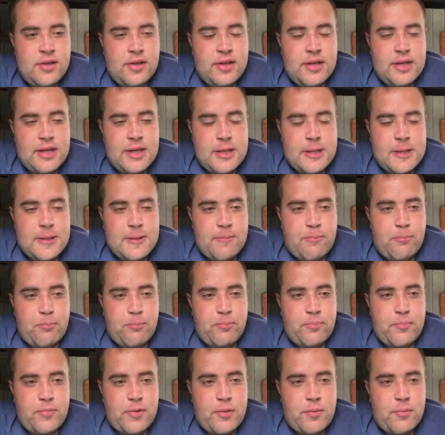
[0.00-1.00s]
one
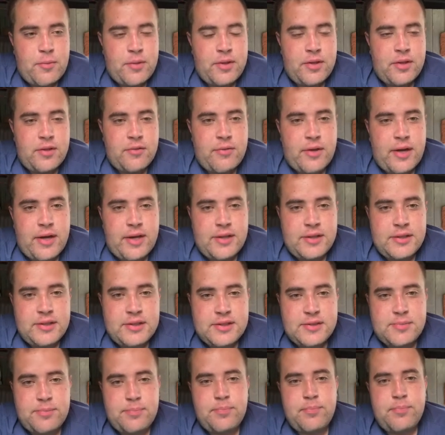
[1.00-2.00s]
of the
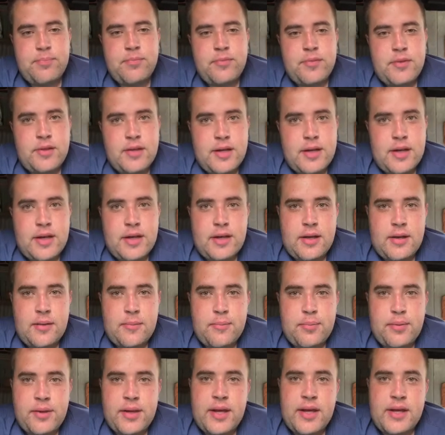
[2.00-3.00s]
Raiders
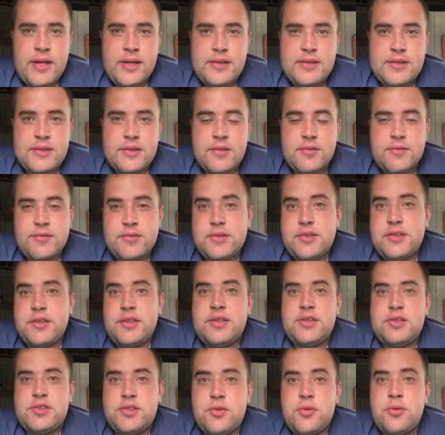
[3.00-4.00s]
players
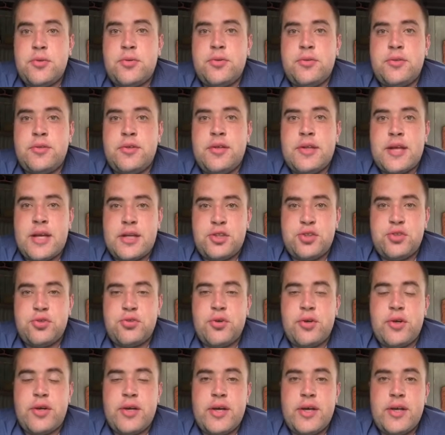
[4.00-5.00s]
obviously scored that
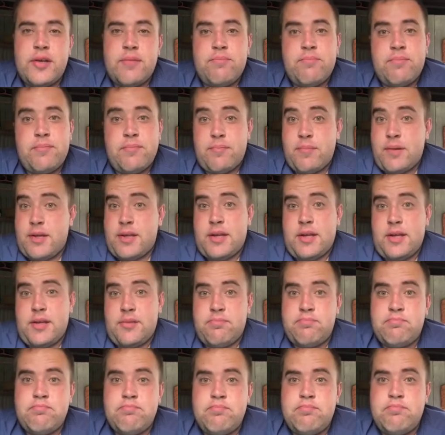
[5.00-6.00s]
try, and
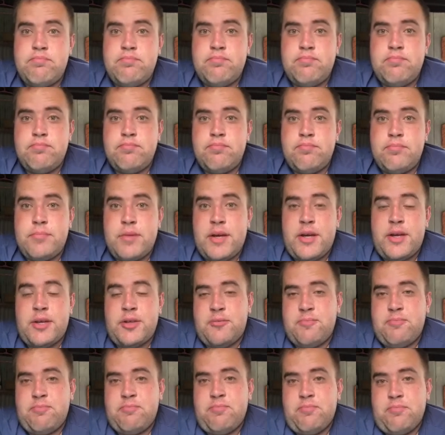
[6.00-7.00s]
then
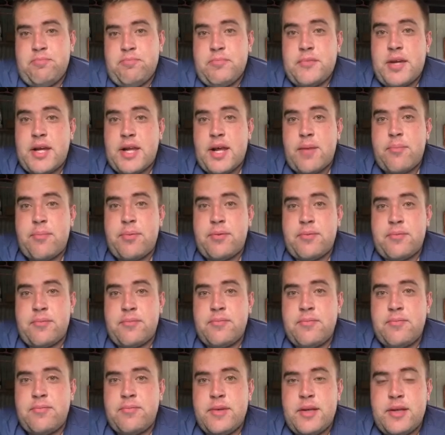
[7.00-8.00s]
that
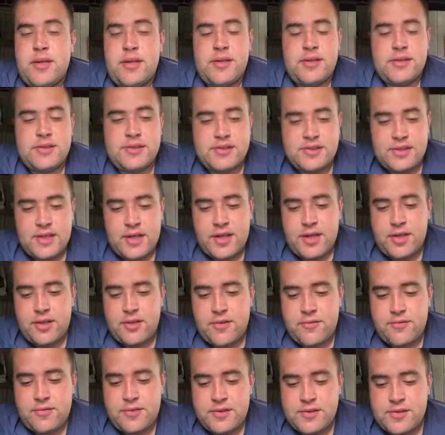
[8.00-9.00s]
happened, and then the starting
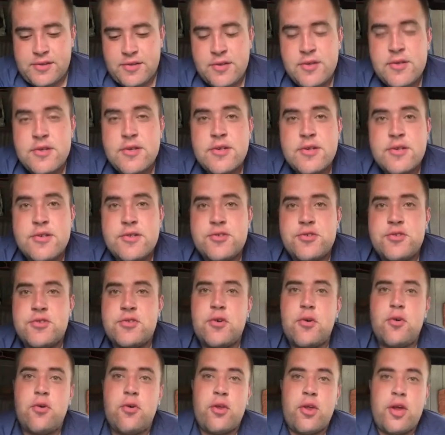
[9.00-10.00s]
of the
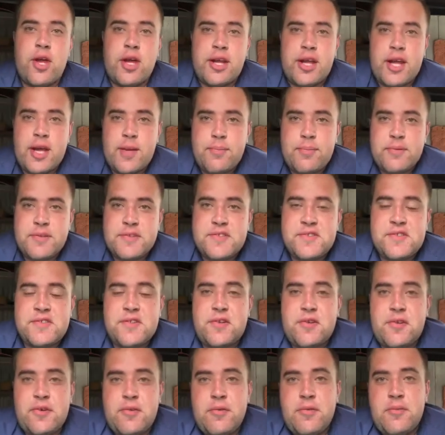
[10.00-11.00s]
scoreline happened.
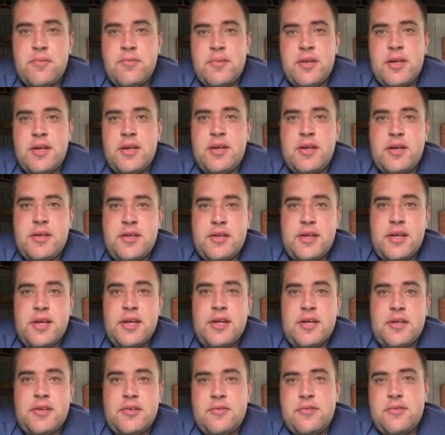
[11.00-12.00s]
So
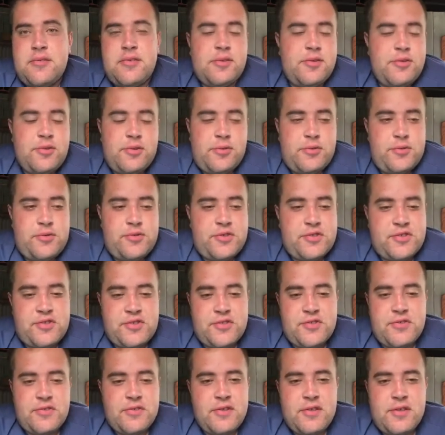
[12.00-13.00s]
it was
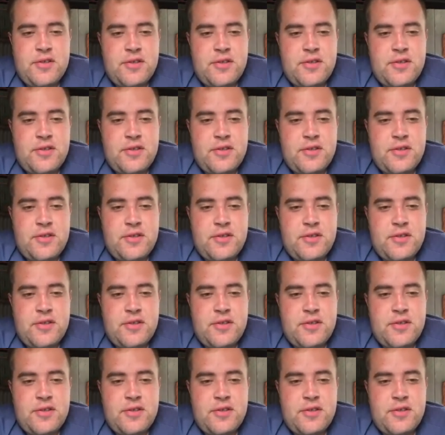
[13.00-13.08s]
just